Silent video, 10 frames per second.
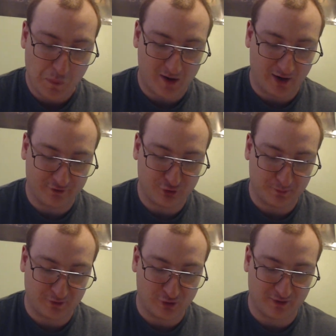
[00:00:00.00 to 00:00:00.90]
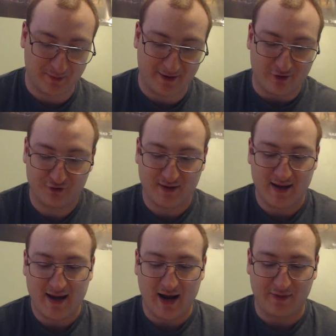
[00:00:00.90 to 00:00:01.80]
of the supernova spiders
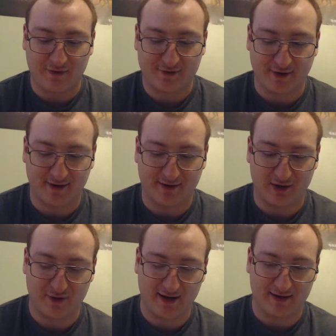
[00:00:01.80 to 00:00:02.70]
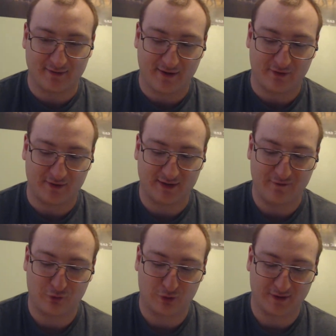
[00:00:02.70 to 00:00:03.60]
and the sight of the NS7
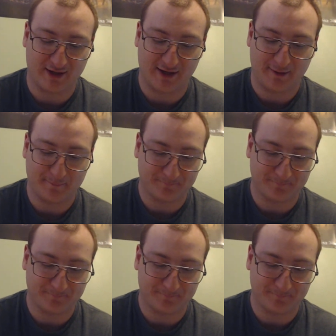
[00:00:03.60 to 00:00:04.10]
T14.